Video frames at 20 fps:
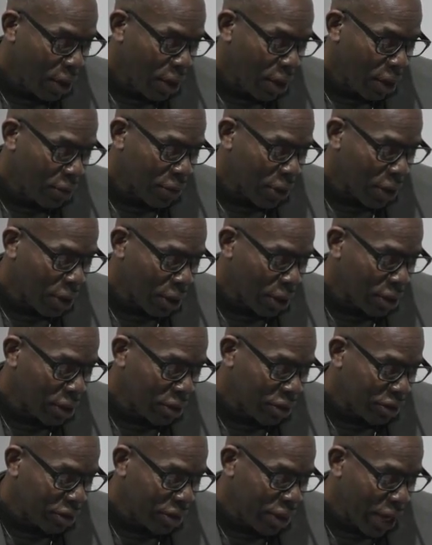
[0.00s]
of color,
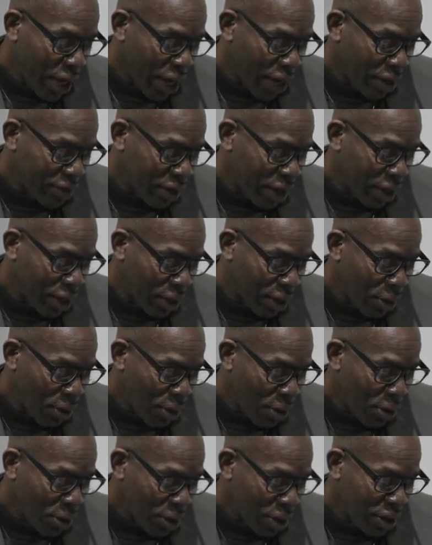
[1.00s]
she has a
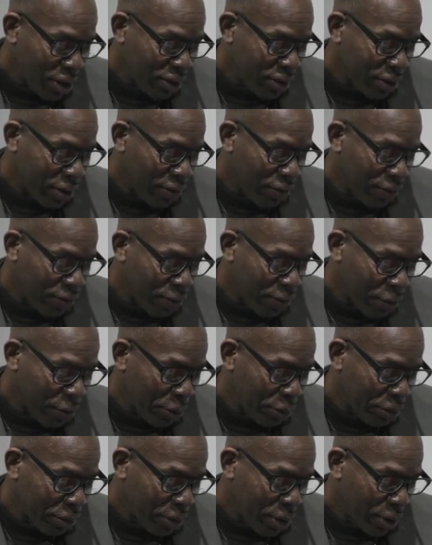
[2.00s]
long list of
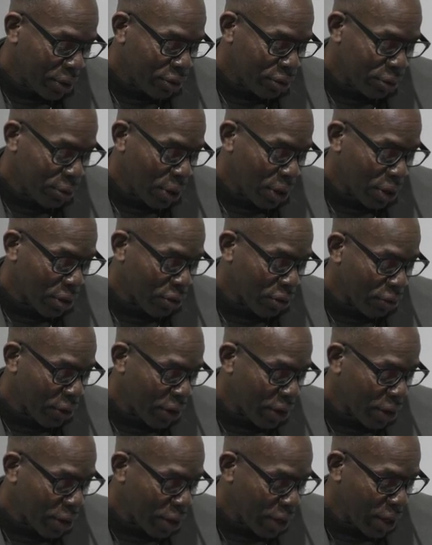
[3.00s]
firsts to her
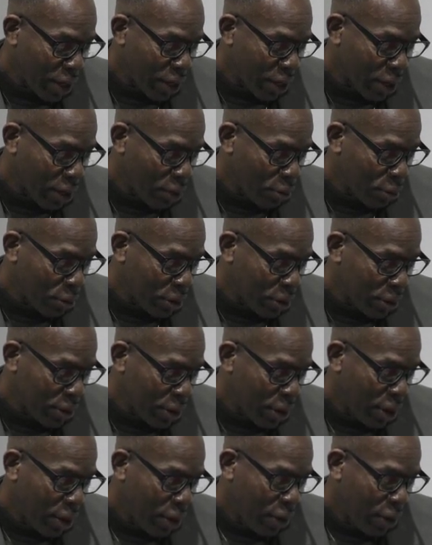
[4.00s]
credit, including